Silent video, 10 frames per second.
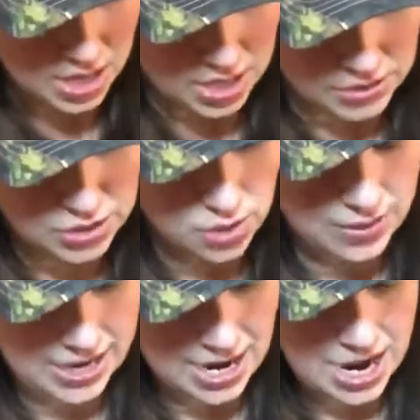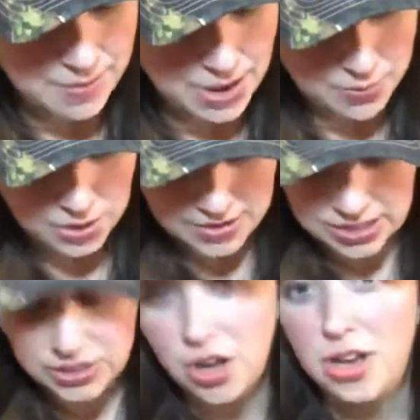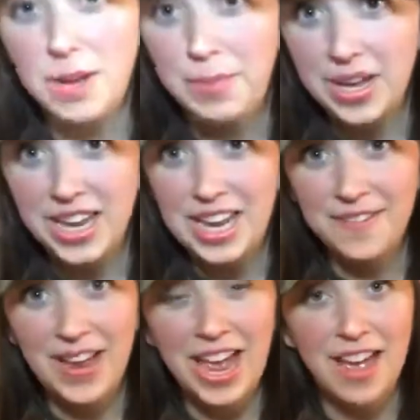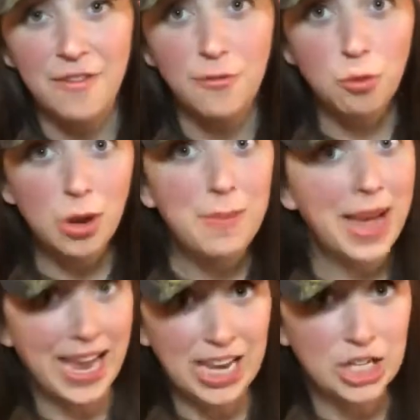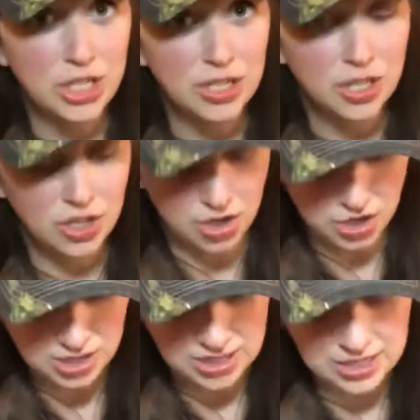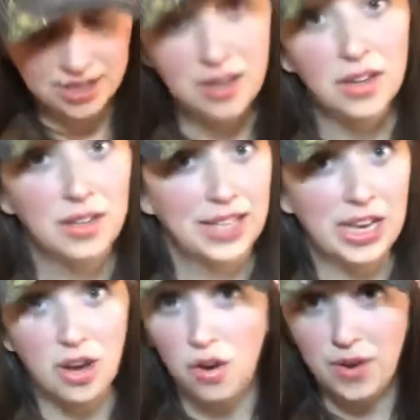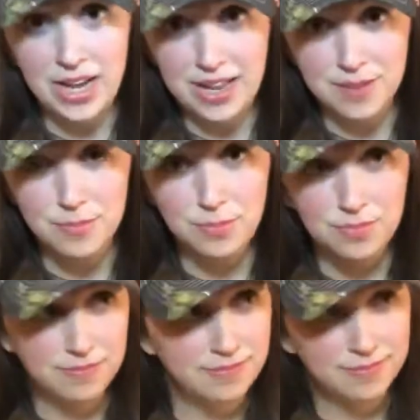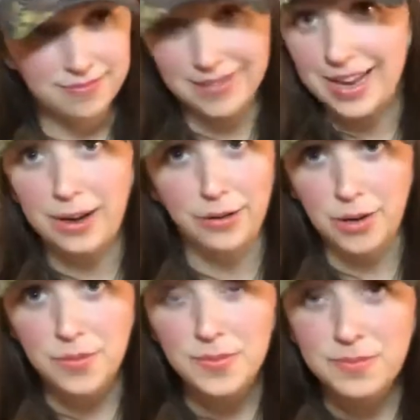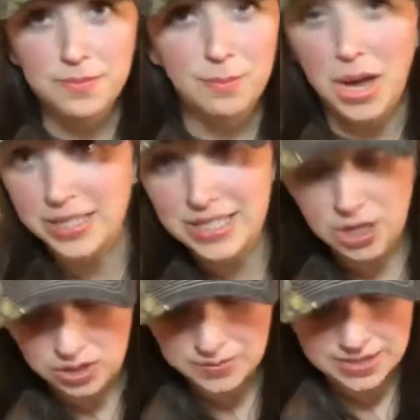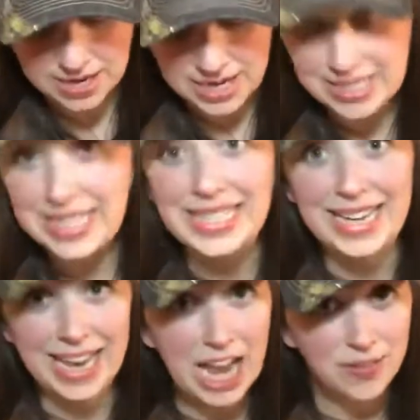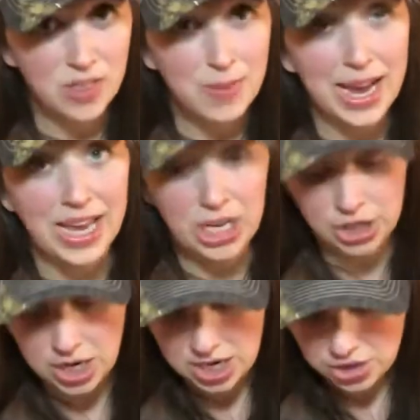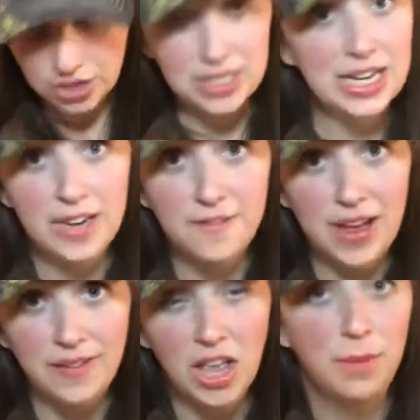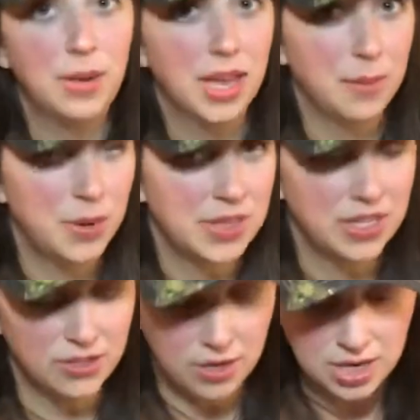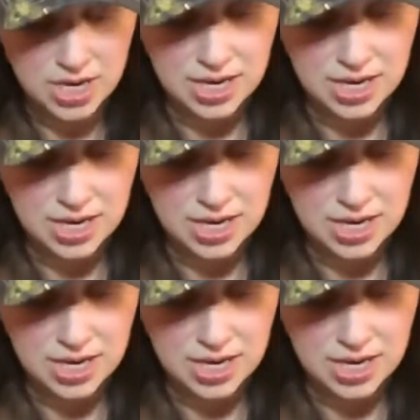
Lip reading: So like I might put this on a bucket if I have pre-packaged goods, like already, like I don't know, pasta or something that I didn't take out of its package, just in a 5-gallon bucket and put this on.